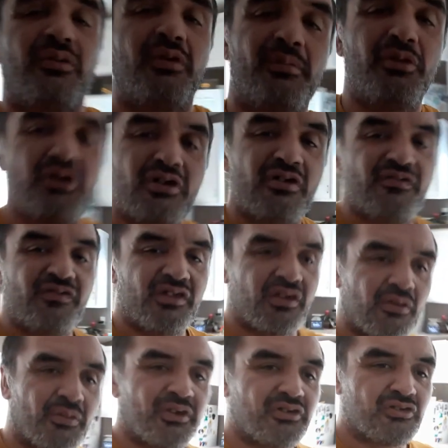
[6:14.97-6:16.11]
remove the
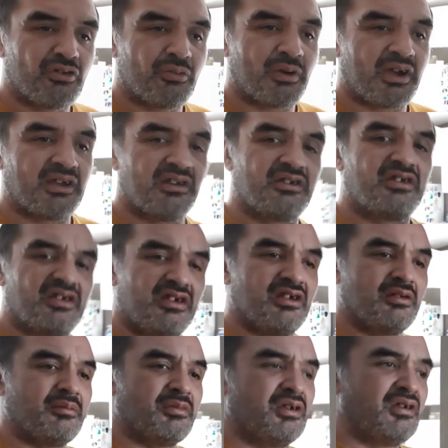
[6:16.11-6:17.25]
original writing
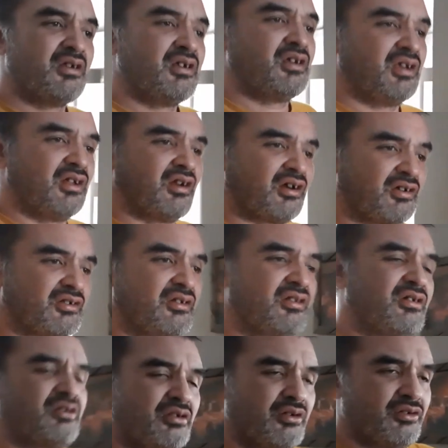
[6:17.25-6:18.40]
team and our,
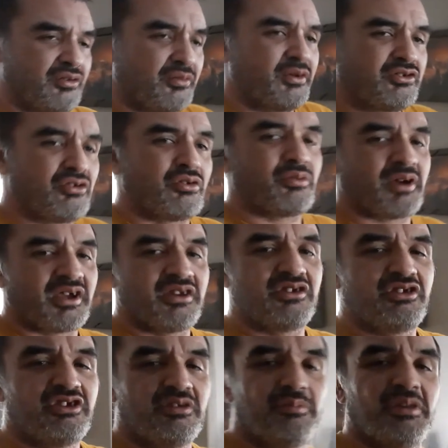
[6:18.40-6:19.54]
you know, the original writing
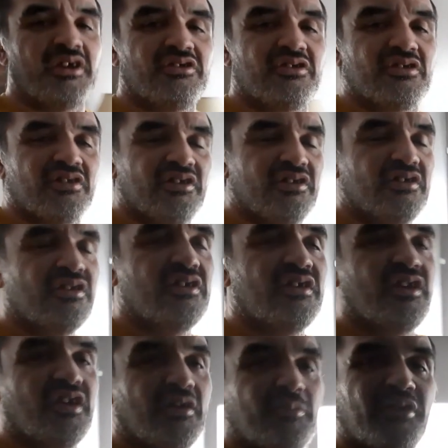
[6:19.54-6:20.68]
team basically,
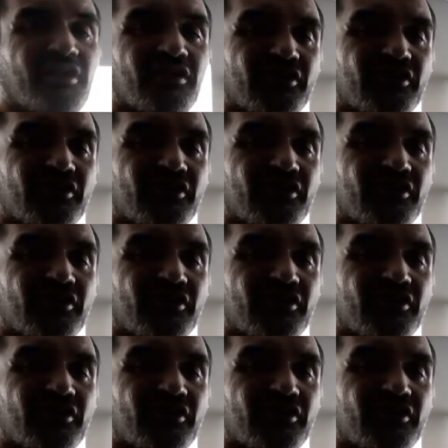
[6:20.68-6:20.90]
and bring